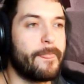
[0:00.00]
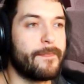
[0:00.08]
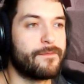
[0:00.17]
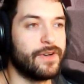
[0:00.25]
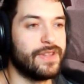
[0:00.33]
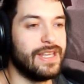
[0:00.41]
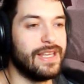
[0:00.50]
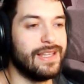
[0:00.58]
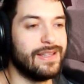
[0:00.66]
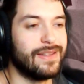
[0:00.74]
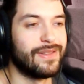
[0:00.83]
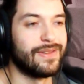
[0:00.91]
For
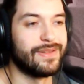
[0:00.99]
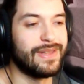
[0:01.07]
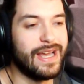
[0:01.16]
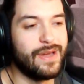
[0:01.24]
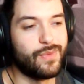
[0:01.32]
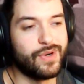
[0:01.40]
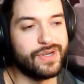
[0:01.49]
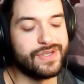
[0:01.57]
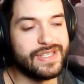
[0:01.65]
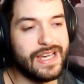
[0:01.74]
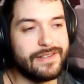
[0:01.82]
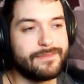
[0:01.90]
the Lion Warrior
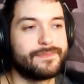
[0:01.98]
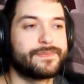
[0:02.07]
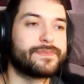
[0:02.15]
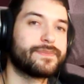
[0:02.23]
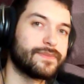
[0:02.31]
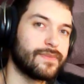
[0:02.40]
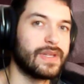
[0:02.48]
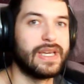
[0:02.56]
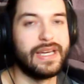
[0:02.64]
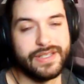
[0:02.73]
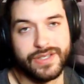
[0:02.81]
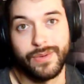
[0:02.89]
set,
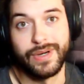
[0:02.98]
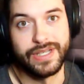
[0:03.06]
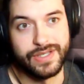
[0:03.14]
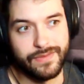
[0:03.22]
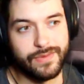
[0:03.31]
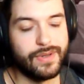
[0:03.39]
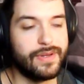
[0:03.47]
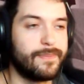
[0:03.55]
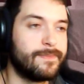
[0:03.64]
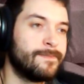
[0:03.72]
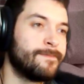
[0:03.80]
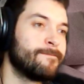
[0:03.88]
and so on and so forth.
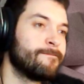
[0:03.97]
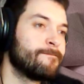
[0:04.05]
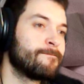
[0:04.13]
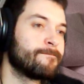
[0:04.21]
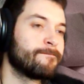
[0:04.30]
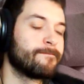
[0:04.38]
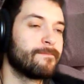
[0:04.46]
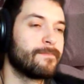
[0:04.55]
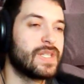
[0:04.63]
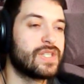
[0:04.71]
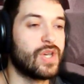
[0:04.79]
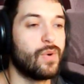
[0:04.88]

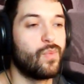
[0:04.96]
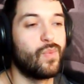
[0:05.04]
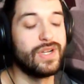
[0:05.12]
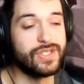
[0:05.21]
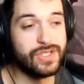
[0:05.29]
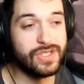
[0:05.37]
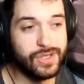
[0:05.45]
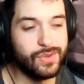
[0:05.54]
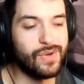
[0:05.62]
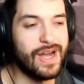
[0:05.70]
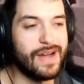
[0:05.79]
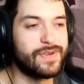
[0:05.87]
So once
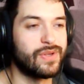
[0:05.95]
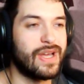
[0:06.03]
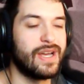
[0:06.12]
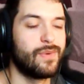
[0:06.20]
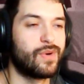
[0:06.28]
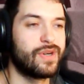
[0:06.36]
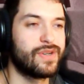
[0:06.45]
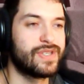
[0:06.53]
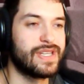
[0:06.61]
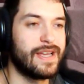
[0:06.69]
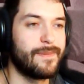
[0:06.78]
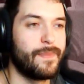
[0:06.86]
you craft your Lion Warrior
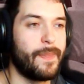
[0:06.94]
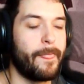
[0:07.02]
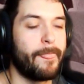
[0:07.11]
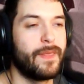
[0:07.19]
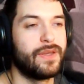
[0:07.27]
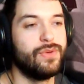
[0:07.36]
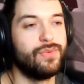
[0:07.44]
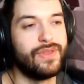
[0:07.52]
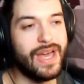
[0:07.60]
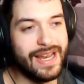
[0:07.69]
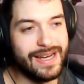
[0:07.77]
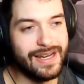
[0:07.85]
set, you
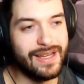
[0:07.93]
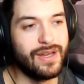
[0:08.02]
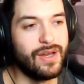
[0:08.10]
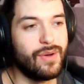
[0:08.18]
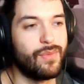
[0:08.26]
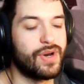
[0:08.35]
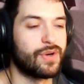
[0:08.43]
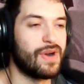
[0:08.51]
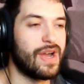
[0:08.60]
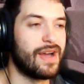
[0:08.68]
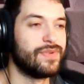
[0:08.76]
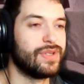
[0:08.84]
then want to
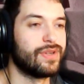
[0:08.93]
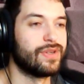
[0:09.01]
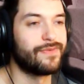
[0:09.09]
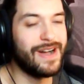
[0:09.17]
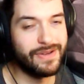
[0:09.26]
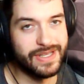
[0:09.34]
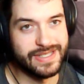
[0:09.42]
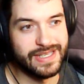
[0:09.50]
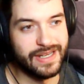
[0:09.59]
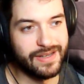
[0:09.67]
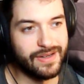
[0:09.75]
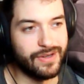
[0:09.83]
craft your Falcon
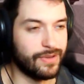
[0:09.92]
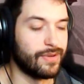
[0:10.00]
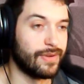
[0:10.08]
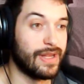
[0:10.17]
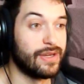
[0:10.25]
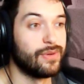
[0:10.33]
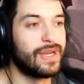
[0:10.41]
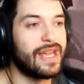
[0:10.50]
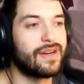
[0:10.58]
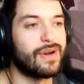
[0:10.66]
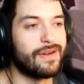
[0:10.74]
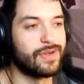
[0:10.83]
set, or then you
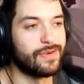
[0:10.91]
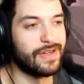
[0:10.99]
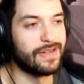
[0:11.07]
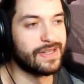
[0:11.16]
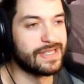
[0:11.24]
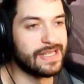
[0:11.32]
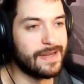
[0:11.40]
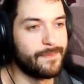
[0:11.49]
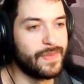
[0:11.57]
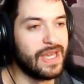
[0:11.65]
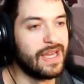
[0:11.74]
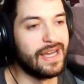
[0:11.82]
can craft your Falcon set.
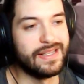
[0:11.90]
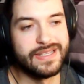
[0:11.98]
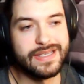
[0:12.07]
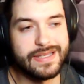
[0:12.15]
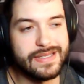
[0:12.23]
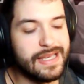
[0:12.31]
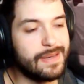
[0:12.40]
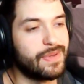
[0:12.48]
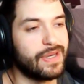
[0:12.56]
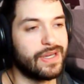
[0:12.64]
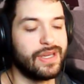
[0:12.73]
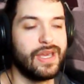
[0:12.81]
And this is the same
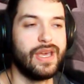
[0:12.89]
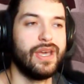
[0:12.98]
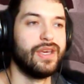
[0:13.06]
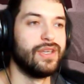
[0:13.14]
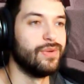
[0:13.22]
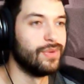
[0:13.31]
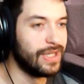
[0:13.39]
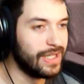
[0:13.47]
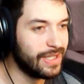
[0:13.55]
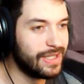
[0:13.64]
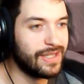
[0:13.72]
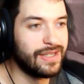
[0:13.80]
thing. You
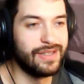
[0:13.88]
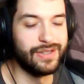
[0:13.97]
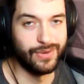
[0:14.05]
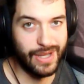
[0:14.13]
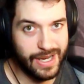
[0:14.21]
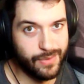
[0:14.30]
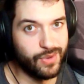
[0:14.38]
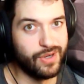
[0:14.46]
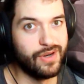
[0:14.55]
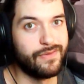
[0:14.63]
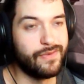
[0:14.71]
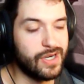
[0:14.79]
need your Lion
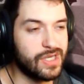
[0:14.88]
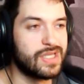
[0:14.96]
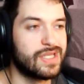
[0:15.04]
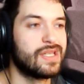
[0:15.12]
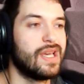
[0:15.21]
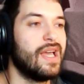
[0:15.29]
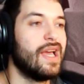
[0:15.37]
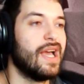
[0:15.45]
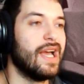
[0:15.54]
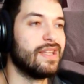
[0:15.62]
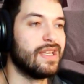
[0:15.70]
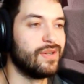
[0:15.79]
Warrior first,
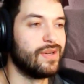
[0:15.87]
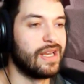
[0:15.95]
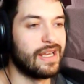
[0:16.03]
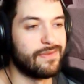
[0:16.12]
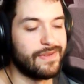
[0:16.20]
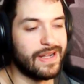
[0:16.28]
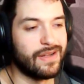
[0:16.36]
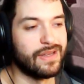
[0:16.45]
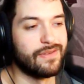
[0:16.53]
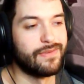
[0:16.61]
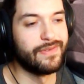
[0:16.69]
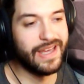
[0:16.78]
and then you can get
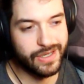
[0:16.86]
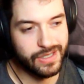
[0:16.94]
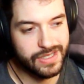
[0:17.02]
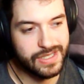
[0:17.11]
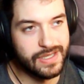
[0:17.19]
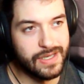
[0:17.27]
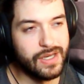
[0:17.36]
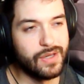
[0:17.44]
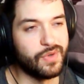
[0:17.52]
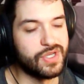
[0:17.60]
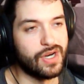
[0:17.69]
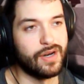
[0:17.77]
Falcon Feathers,
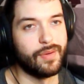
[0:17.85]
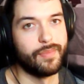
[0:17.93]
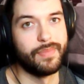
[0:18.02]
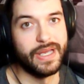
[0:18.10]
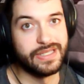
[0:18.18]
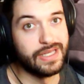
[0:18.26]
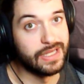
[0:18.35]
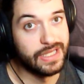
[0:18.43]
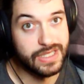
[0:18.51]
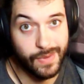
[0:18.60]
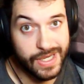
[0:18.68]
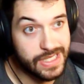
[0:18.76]
which are
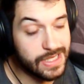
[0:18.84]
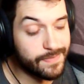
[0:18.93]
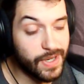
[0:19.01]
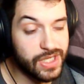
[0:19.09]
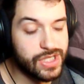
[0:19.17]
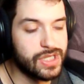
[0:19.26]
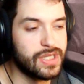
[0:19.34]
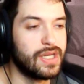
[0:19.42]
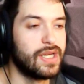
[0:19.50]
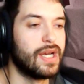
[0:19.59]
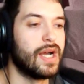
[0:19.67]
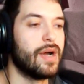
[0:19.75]
basically twice as much.
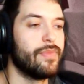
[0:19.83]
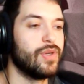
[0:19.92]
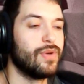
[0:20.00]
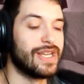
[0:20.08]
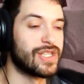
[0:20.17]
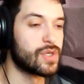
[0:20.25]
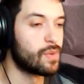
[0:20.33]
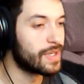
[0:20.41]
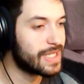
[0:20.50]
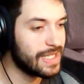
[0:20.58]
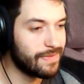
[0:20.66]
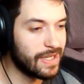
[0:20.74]
You get
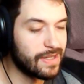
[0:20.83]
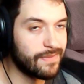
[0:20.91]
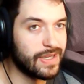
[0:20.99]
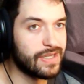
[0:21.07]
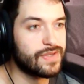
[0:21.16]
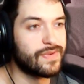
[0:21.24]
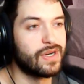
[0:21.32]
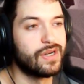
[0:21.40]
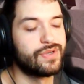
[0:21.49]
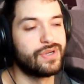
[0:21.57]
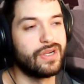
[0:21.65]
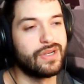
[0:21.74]
20 Falcon Feathers for
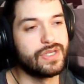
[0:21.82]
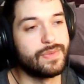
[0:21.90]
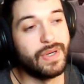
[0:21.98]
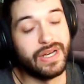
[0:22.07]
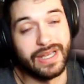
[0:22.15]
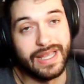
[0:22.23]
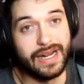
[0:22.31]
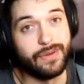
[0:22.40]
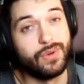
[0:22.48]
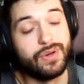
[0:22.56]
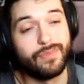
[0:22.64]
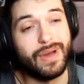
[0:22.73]
$100, but again, I
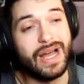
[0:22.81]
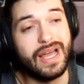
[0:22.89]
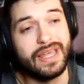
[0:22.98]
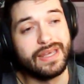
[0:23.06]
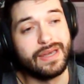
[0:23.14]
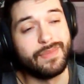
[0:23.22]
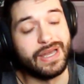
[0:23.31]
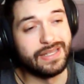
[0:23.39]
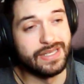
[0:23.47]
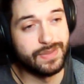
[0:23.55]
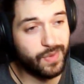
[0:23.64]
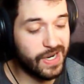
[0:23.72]
wouldn't buy them at
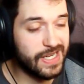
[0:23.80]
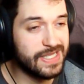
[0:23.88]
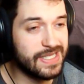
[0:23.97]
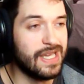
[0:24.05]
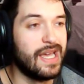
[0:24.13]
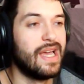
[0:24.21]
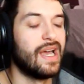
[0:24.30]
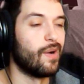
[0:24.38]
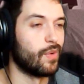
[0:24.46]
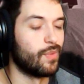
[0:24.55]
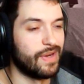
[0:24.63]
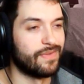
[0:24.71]
this price.
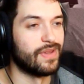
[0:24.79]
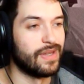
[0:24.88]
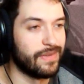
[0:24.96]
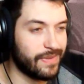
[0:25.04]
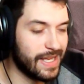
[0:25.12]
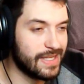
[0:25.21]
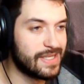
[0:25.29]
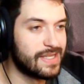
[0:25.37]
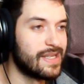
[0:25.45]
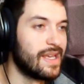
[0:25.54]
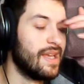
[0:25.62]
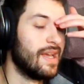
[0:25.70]
I would wait for the
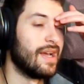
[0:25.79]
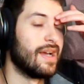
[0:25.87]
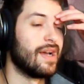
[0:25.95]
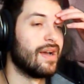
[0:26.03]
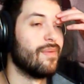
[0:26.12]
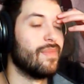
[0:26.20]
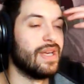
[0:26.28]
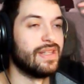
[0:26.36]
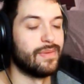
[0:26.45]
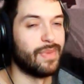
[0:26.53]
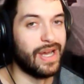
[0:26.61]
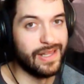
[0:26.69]
events, and
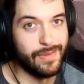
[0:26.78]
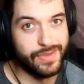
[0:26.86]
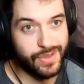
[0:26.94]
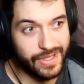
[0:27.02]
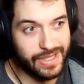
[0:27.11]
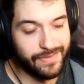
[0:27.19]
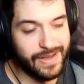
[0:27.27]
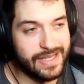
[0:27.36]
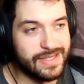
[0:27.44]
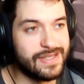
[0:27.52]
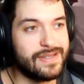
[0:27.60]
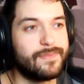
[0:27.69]
then buy them during the
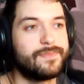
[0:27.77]
events.